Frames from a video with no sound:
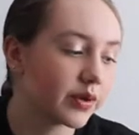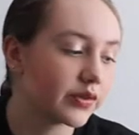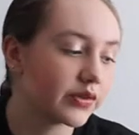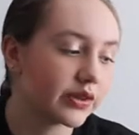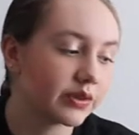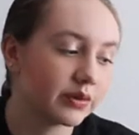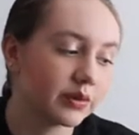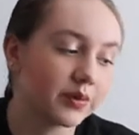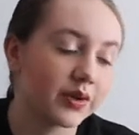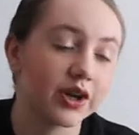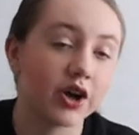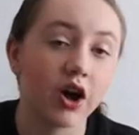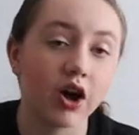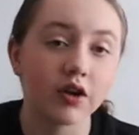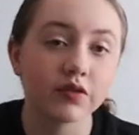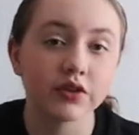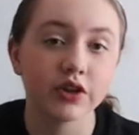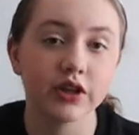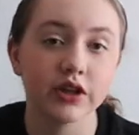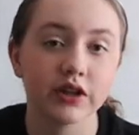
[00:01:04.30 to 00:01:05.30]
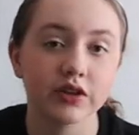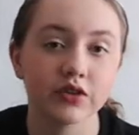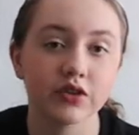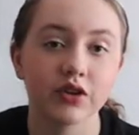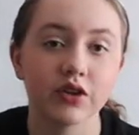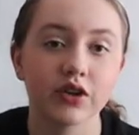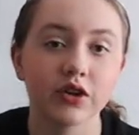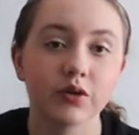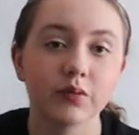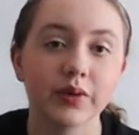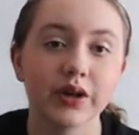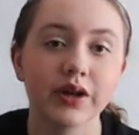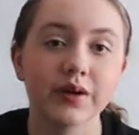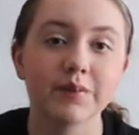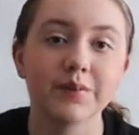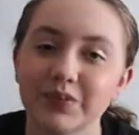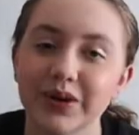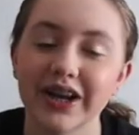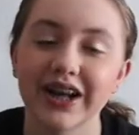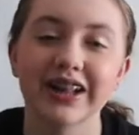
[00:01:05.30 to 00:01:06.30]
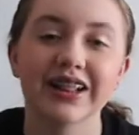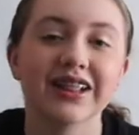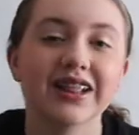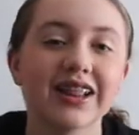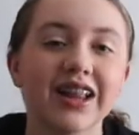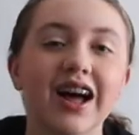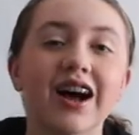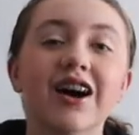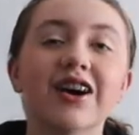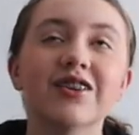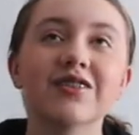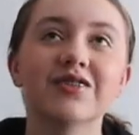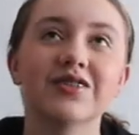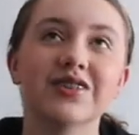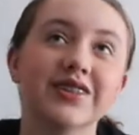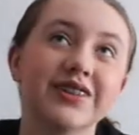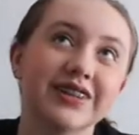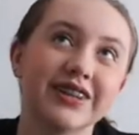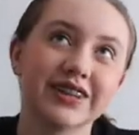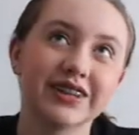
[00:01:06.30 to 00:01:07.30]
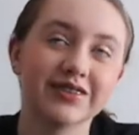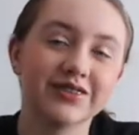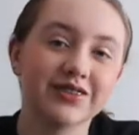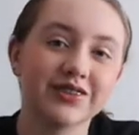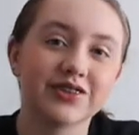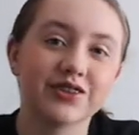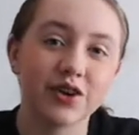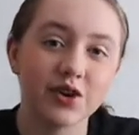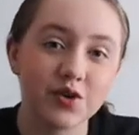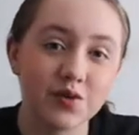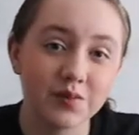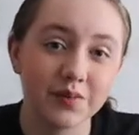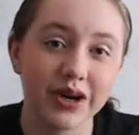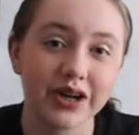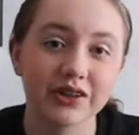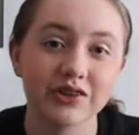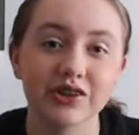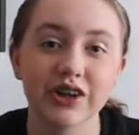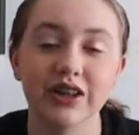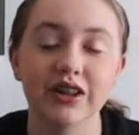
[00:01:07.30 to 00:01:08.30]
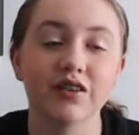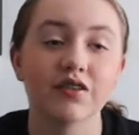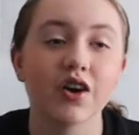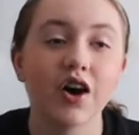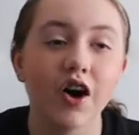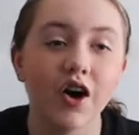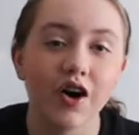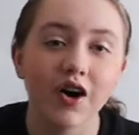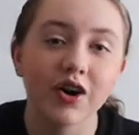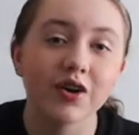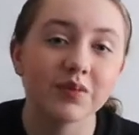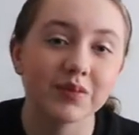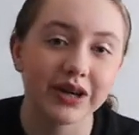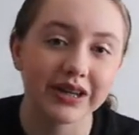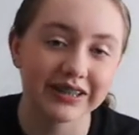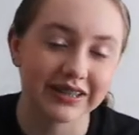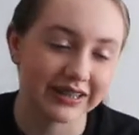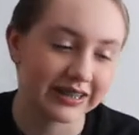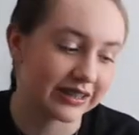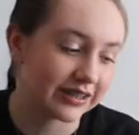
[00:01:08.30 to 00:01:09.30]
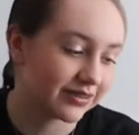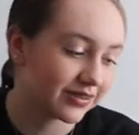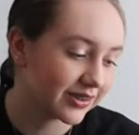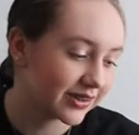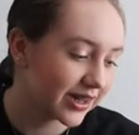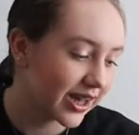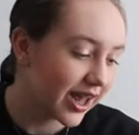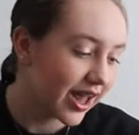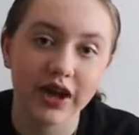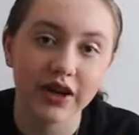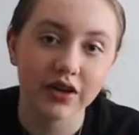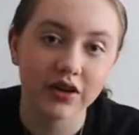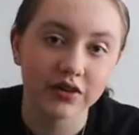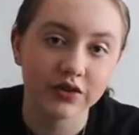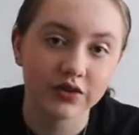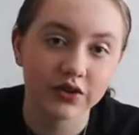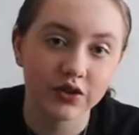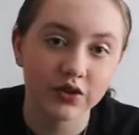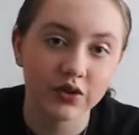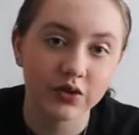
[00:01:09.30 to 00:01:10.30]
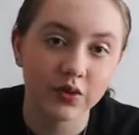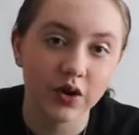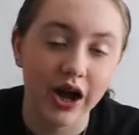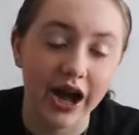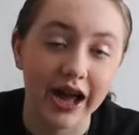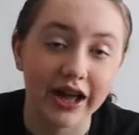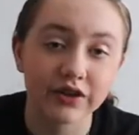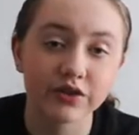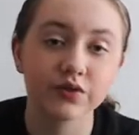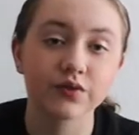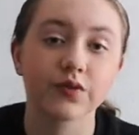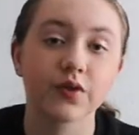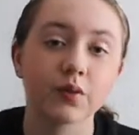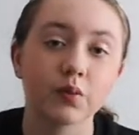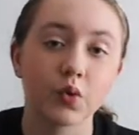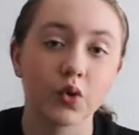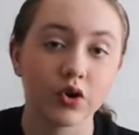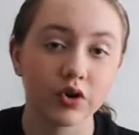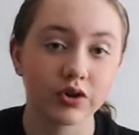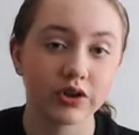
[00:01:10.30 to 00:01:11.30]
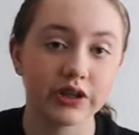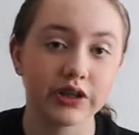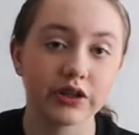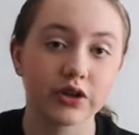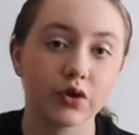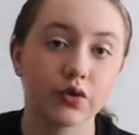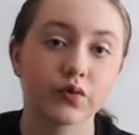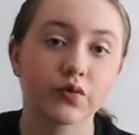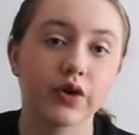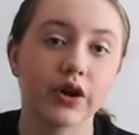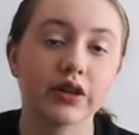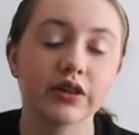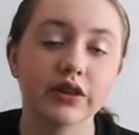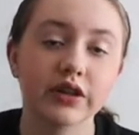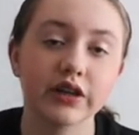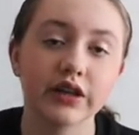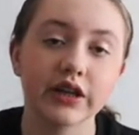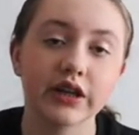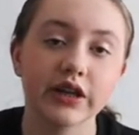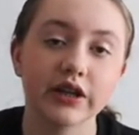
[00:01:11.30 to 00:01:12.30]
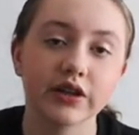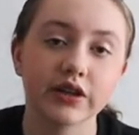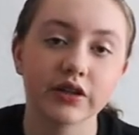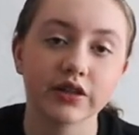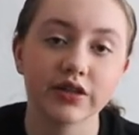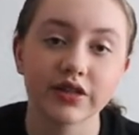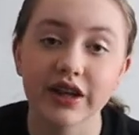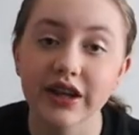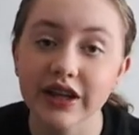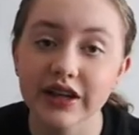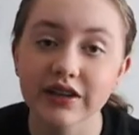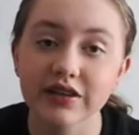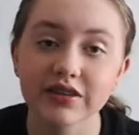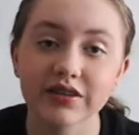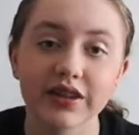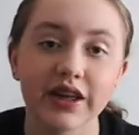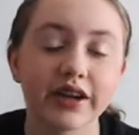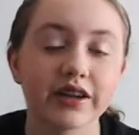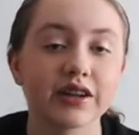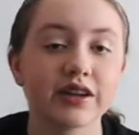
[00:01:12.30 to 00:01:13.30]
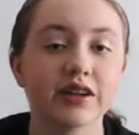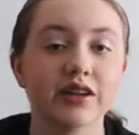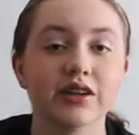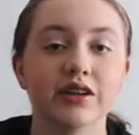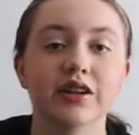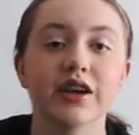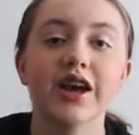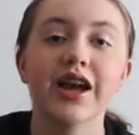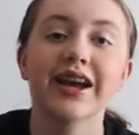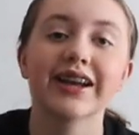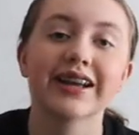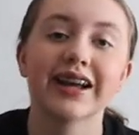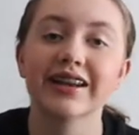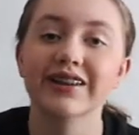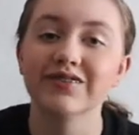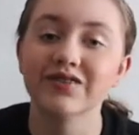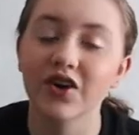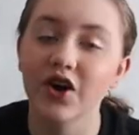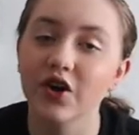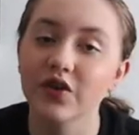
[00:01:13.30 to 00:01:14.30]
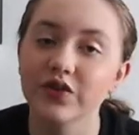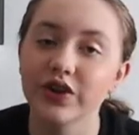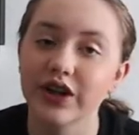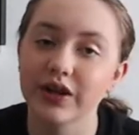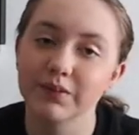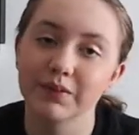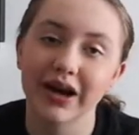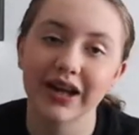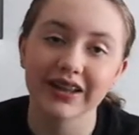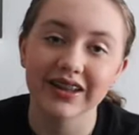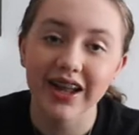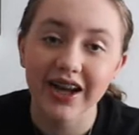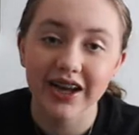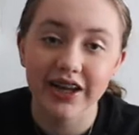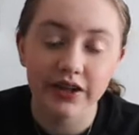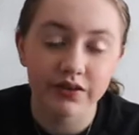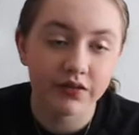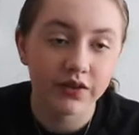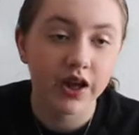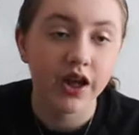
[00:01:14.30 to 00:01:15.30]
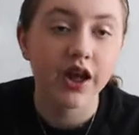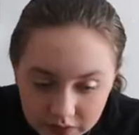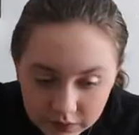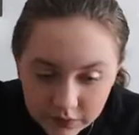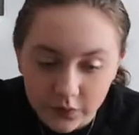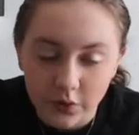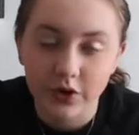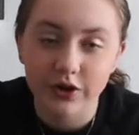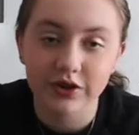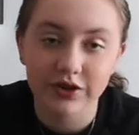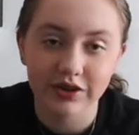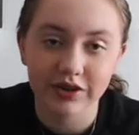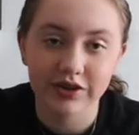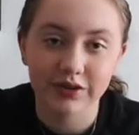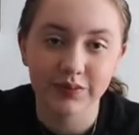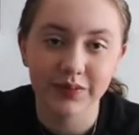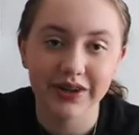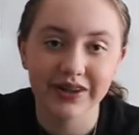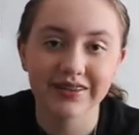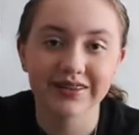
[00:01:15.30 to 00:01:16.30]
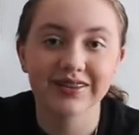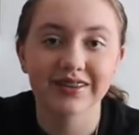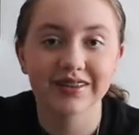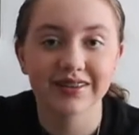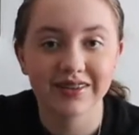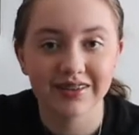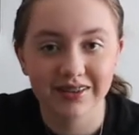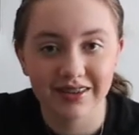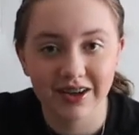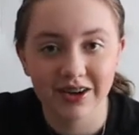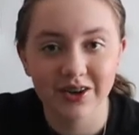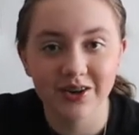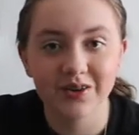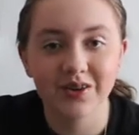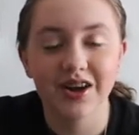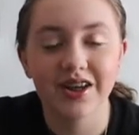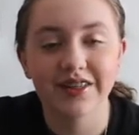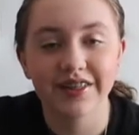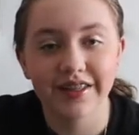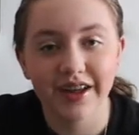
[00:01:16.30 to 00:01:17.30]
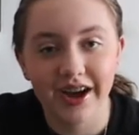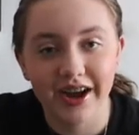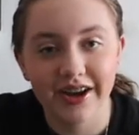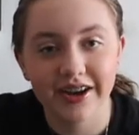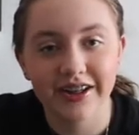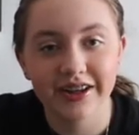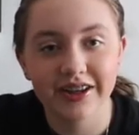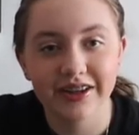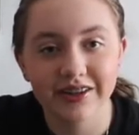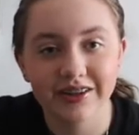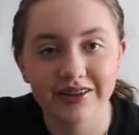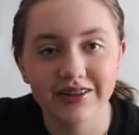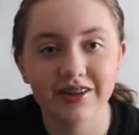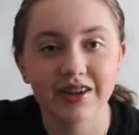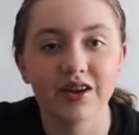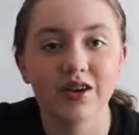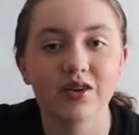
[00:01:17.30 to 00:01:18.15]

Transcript: my family went off the list a little bit, but I love the gifts so much. I love all my gifts. I also asked for more eco-friendly things that can get involved in my life for Christmas, so that is